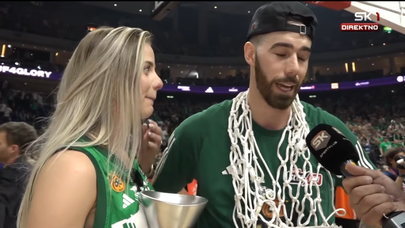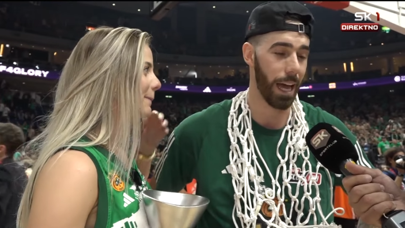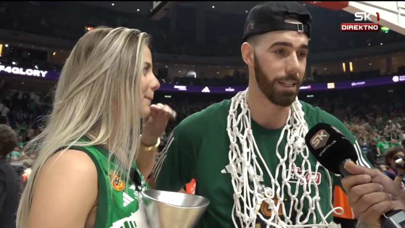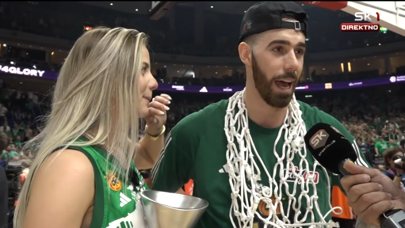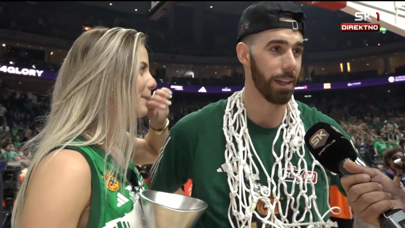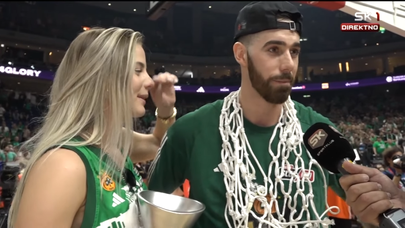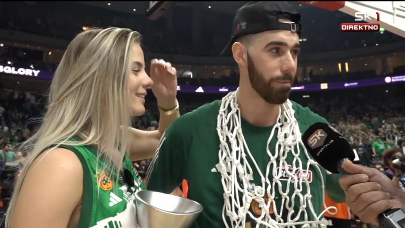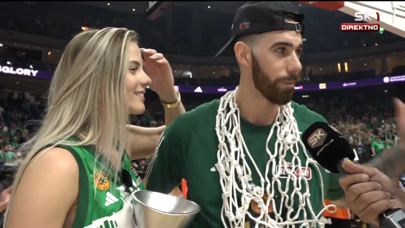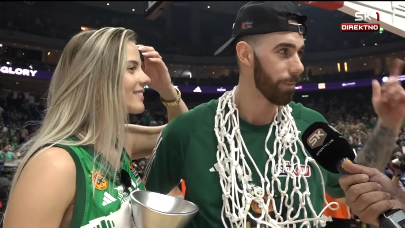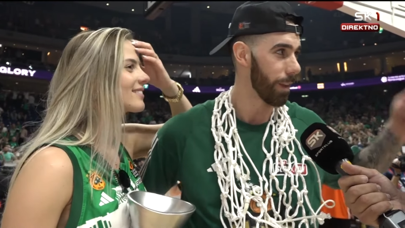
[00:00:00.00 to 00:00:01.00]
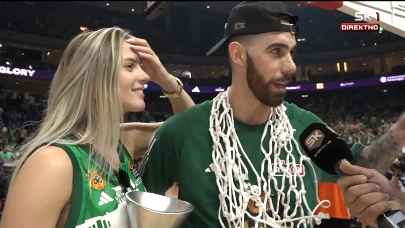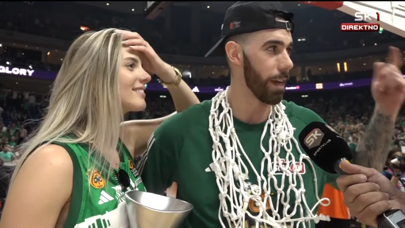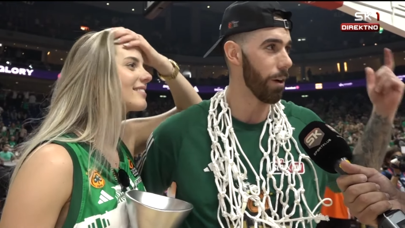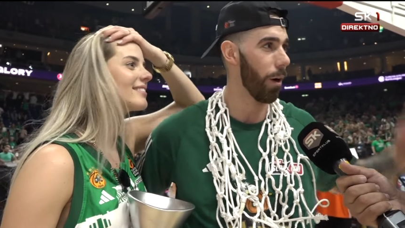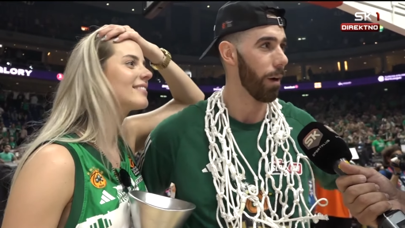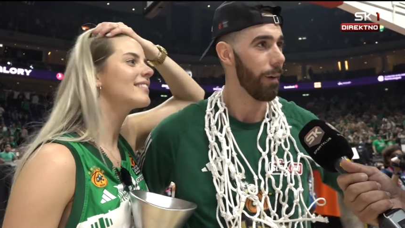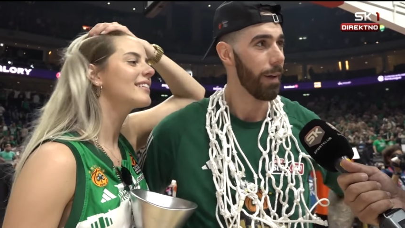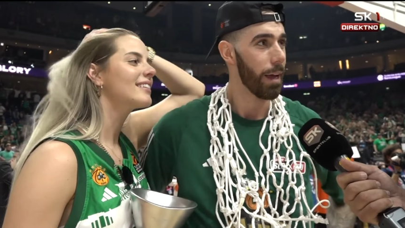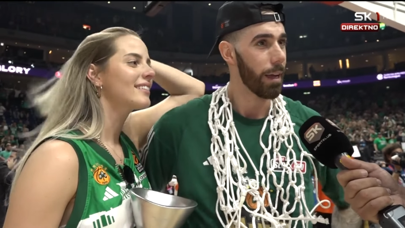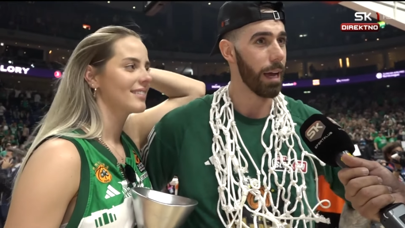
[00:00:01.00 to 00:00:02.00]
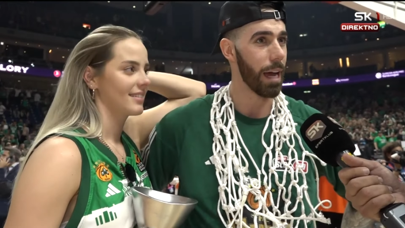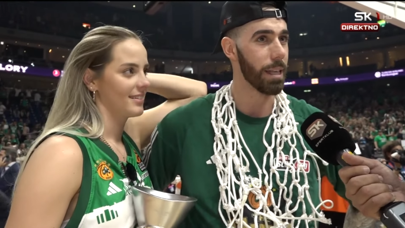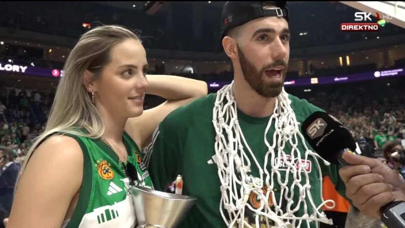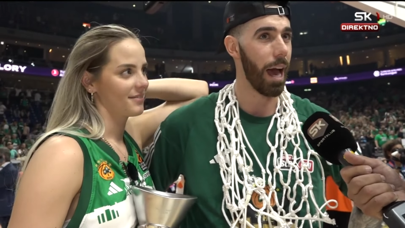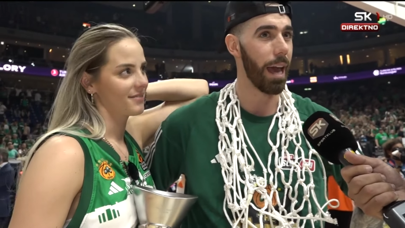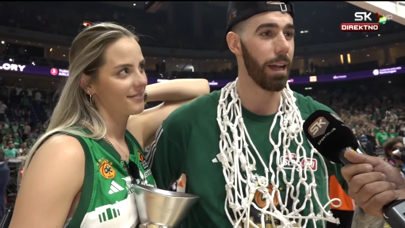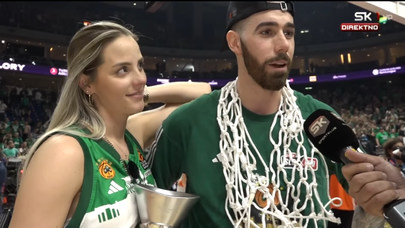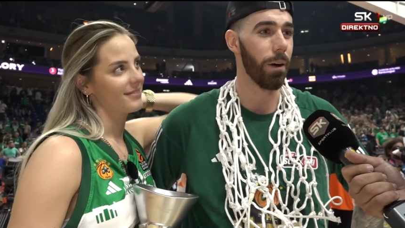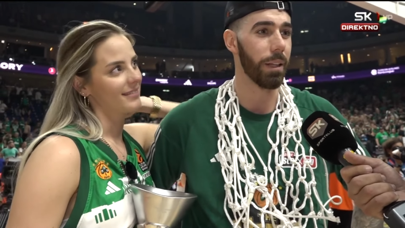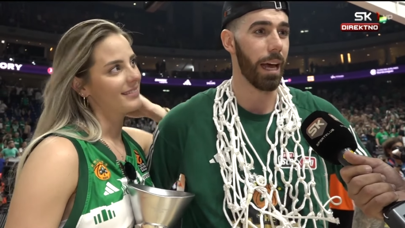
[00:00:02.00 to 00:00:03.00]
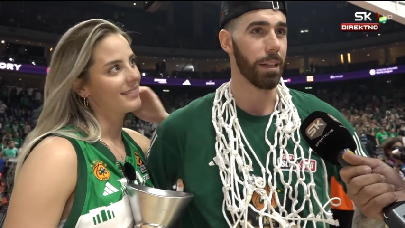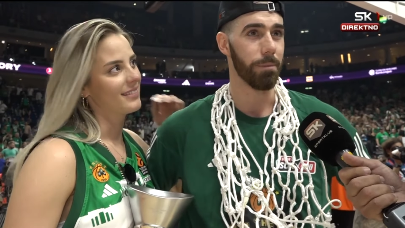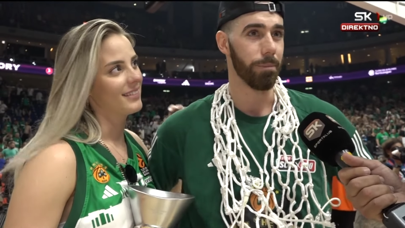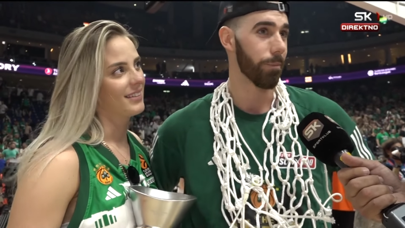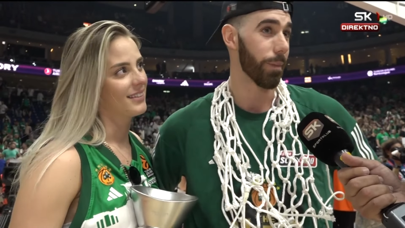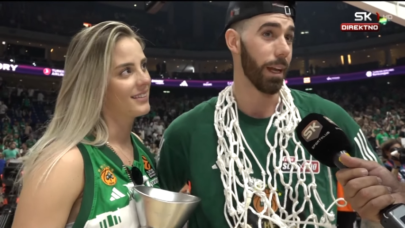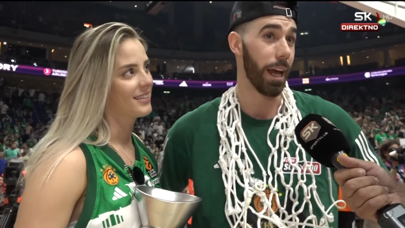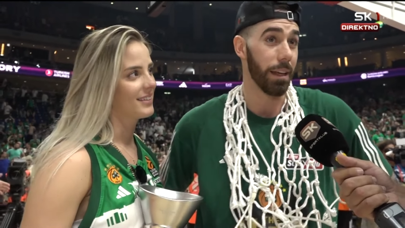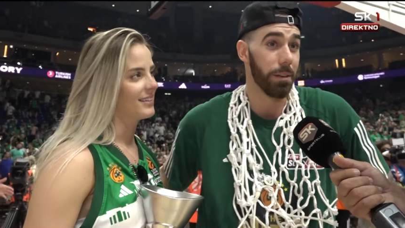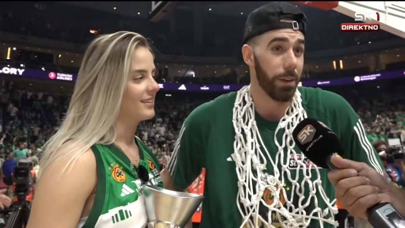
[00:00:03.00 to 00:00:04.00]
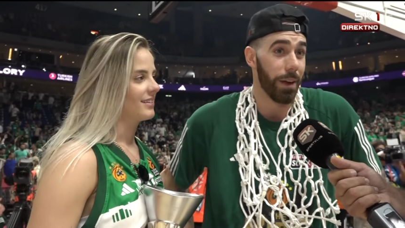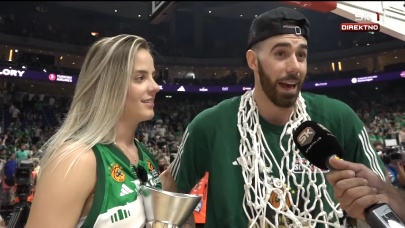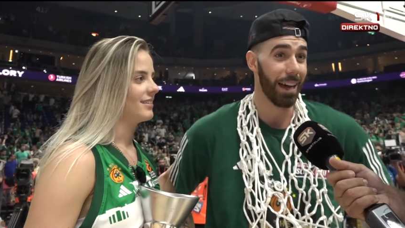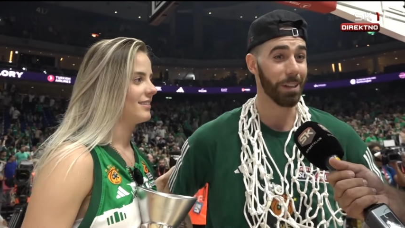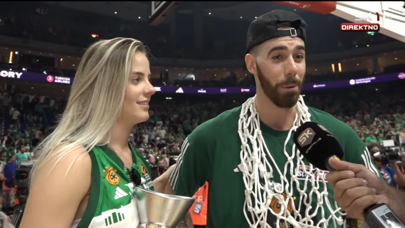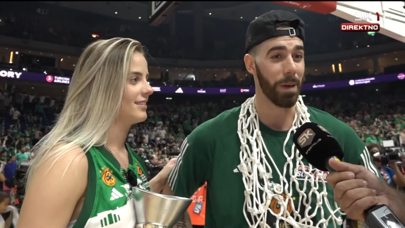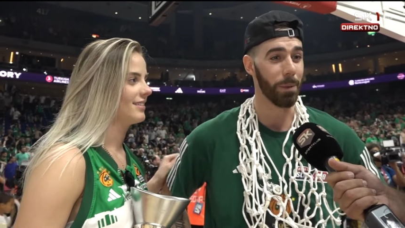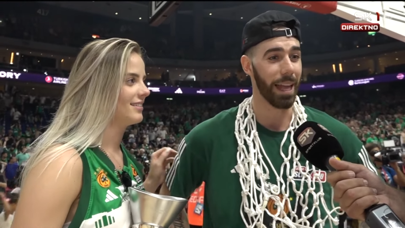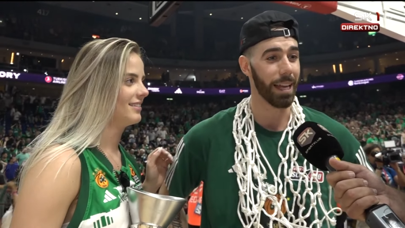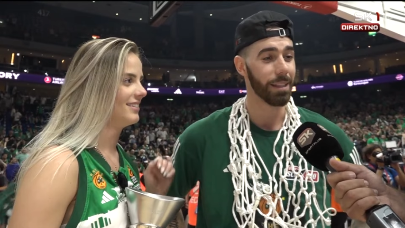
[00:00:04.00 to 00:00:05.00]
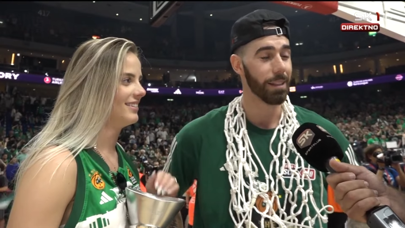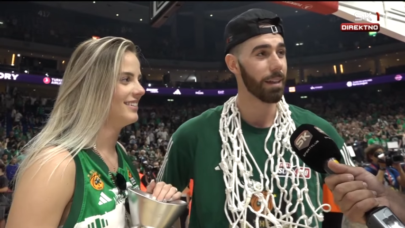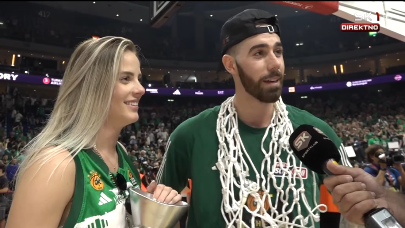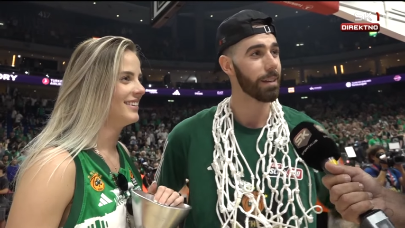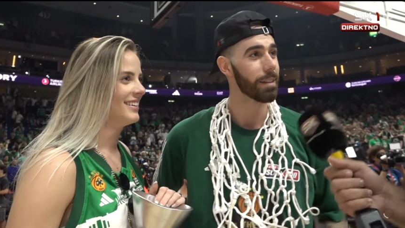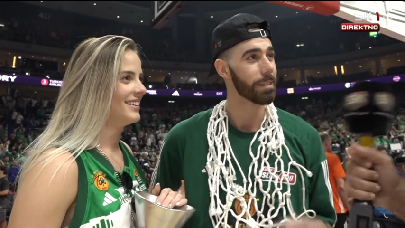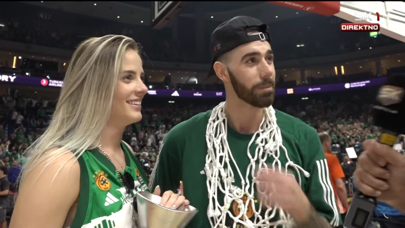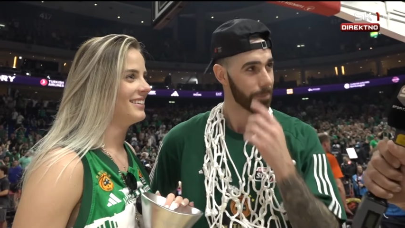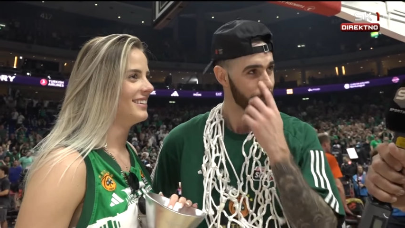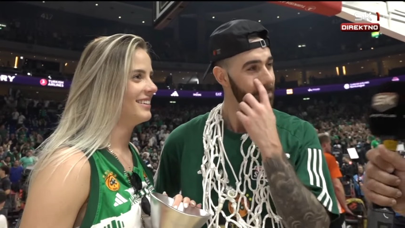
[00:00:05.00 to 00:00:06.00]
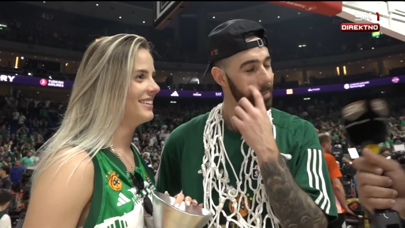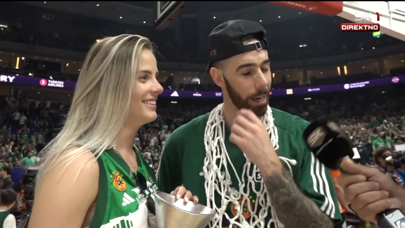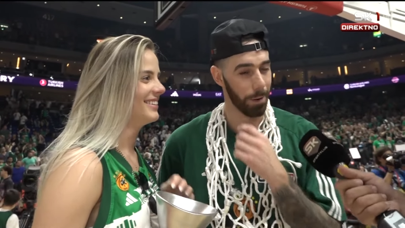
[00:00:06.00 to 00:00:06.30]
Speaker 1: ali na kraju smo uspeli. Ego, he has a halo that nothing. You cannot compete with that. Thank you.